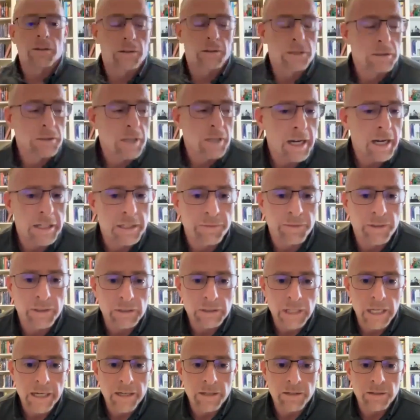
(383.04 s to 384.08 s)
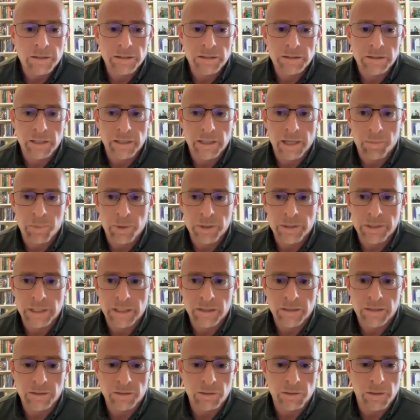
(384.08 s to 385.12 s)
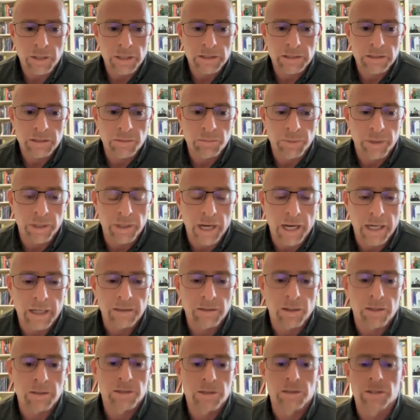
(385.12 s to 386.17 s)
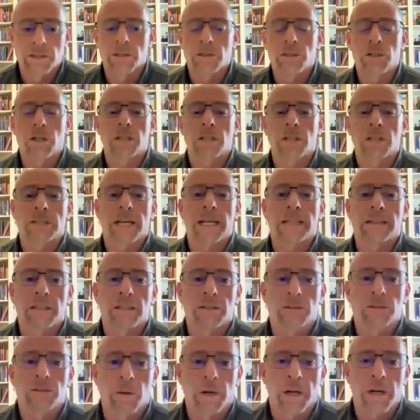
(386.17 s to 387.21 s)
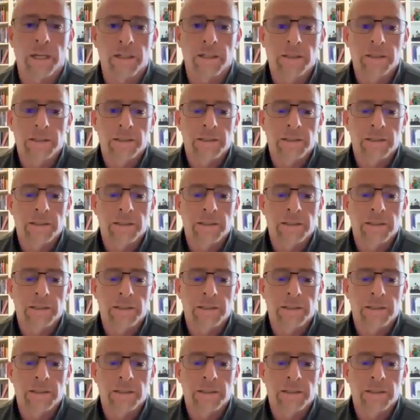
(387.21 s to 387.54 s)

there's a lot of different layers to that particular question, but I, you know, you could say it this way.